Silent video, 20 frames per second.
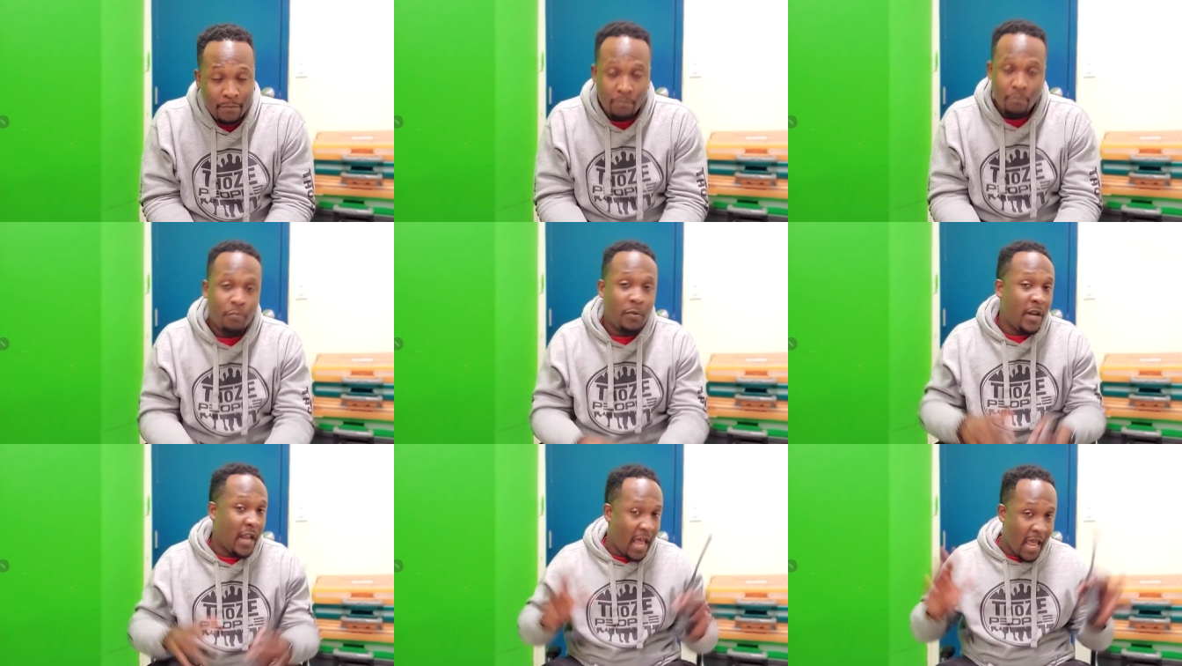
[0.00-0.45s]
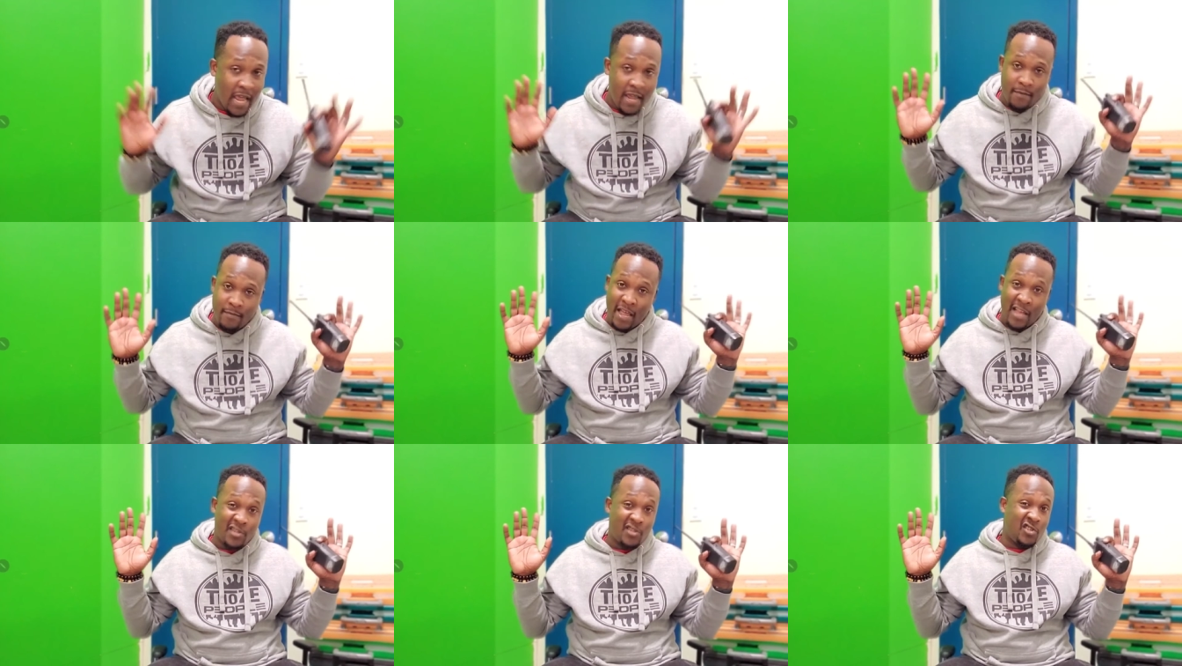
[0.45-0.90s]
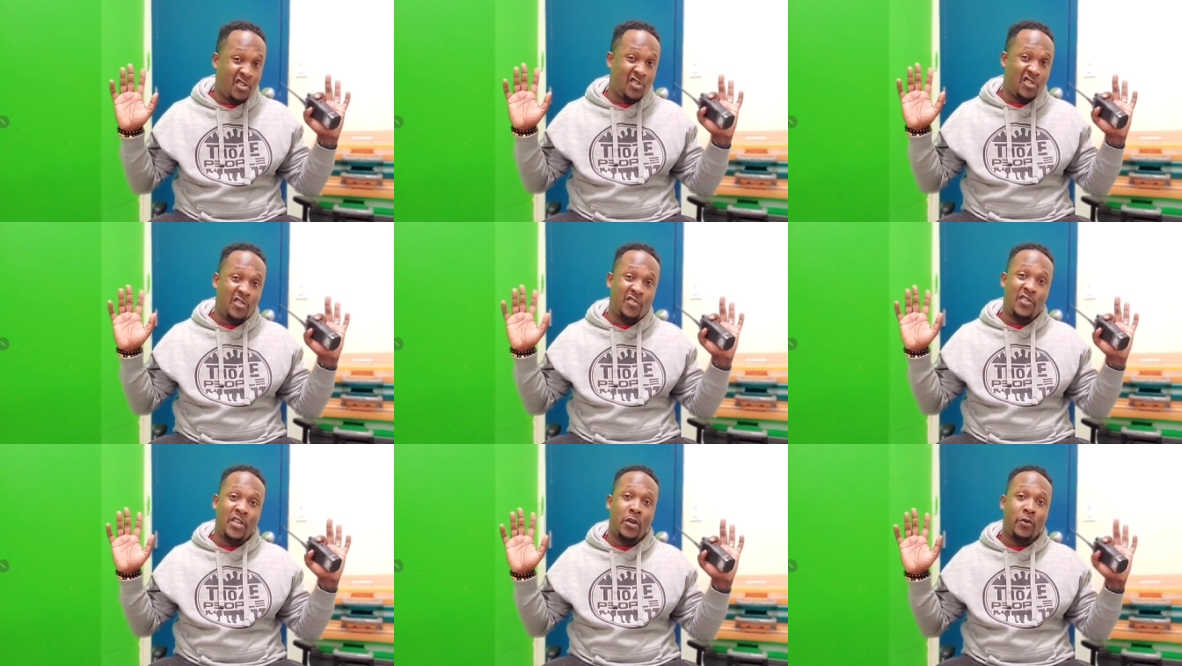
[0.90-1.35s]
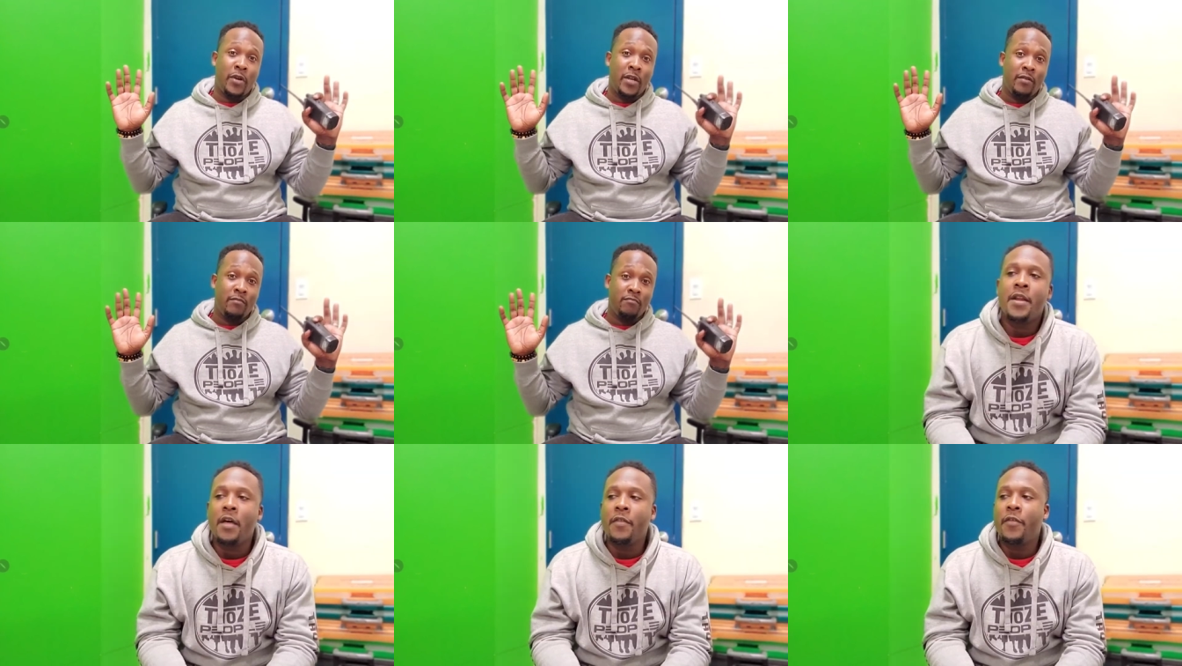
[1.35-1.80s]
But hey, that's just a theory.
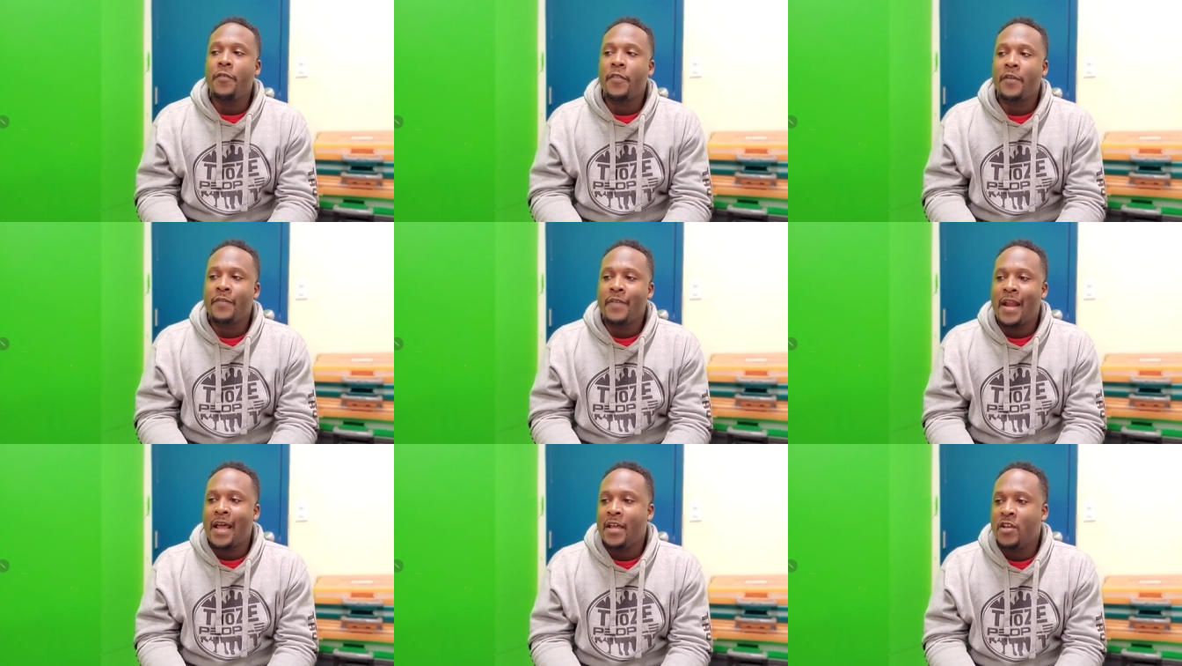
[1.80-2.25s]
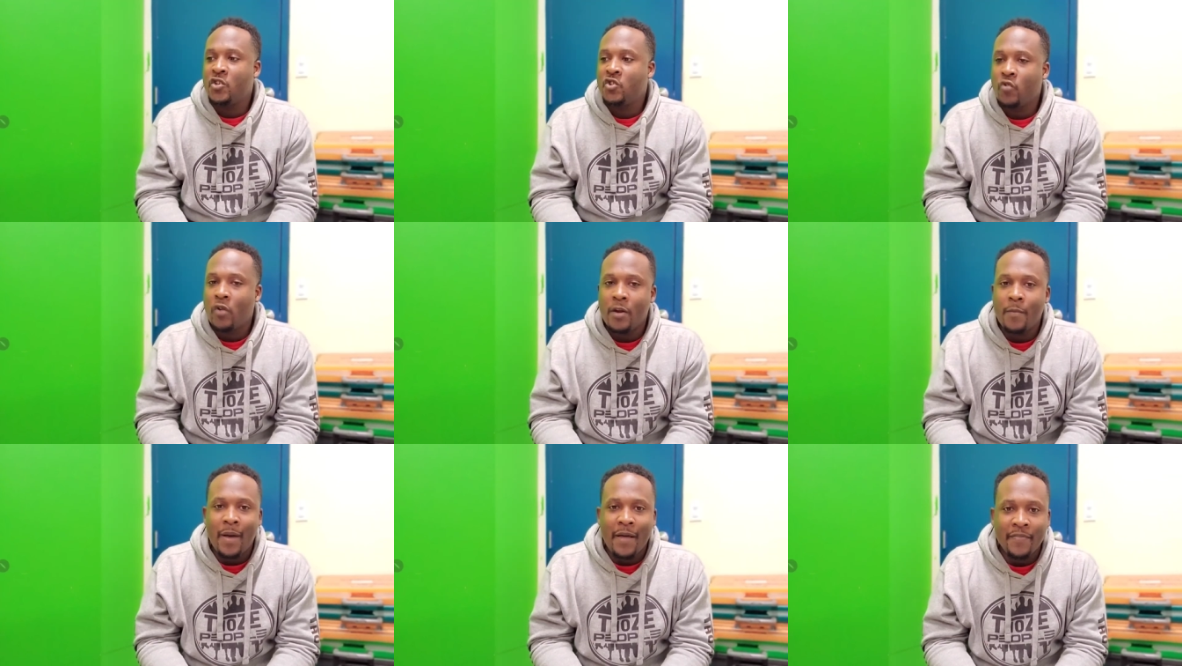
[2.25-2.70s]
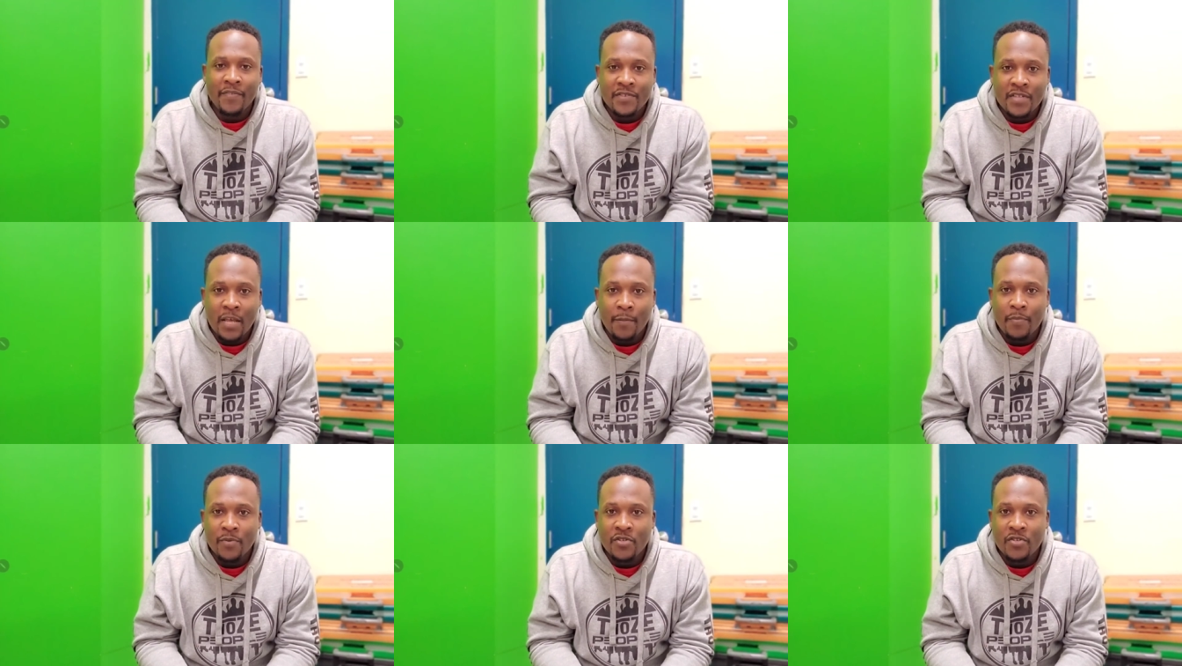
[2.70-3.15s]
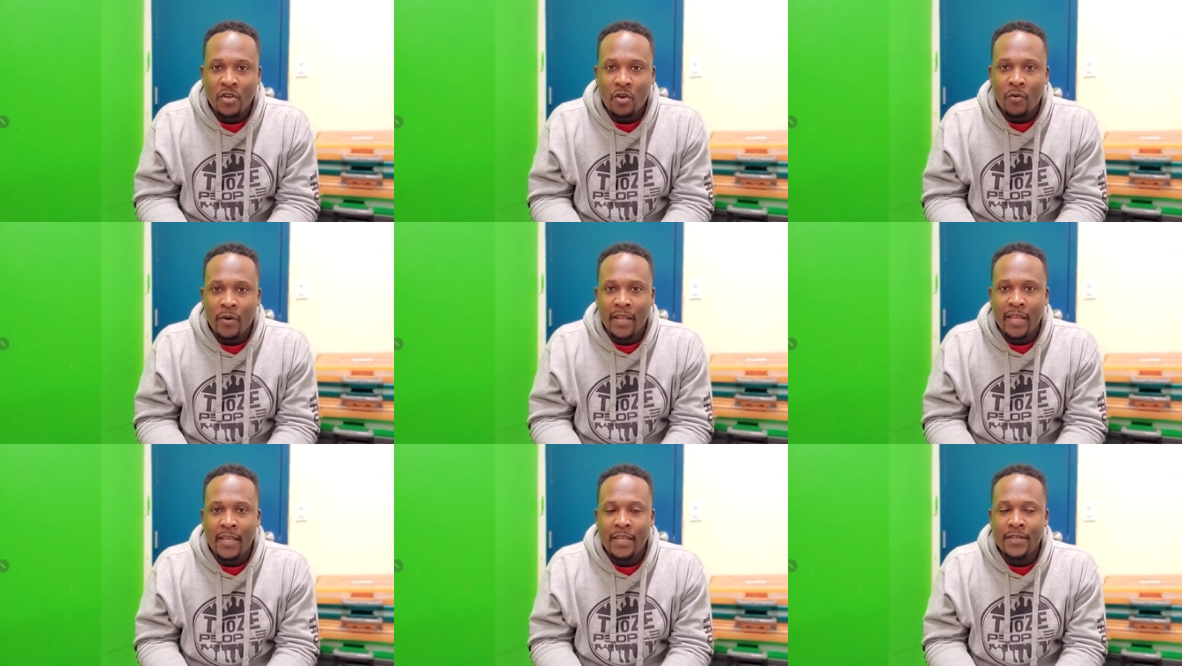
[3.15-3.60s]
Another thing that I enjoyed about this
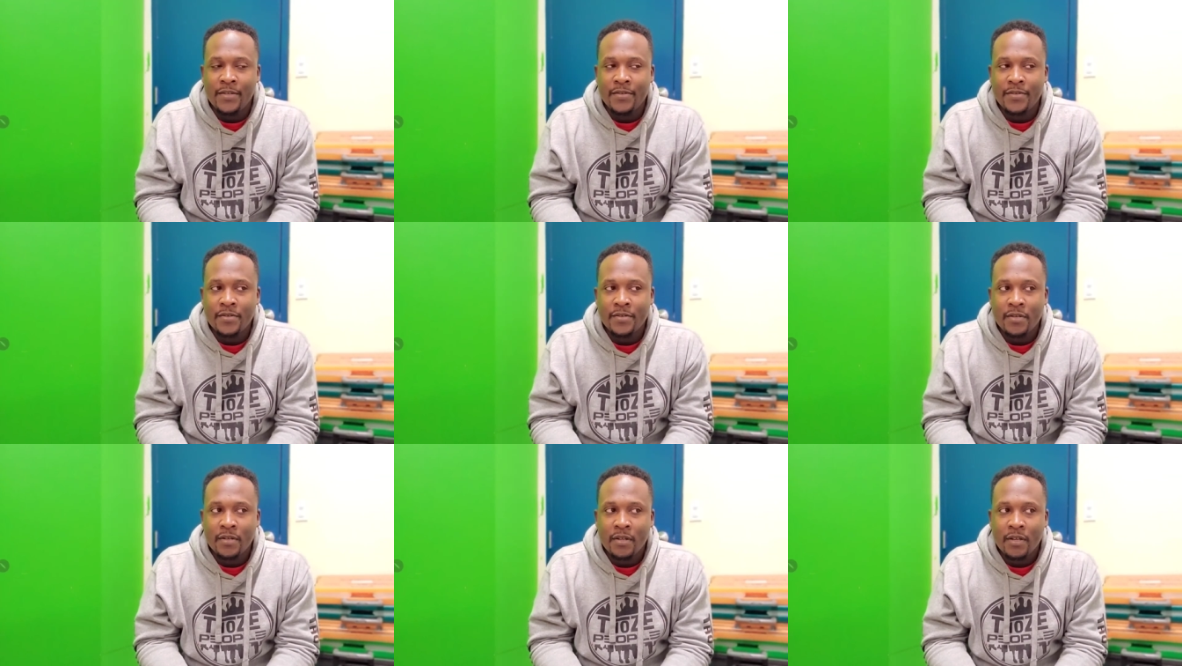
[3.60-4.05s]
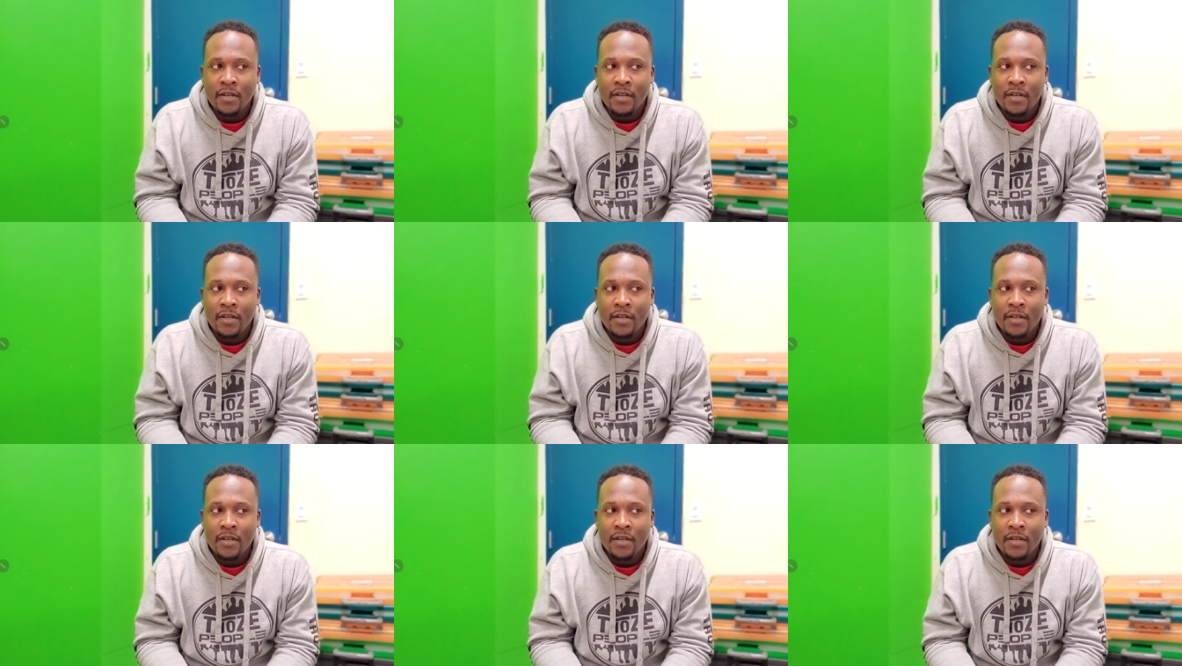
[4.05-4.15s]
episode is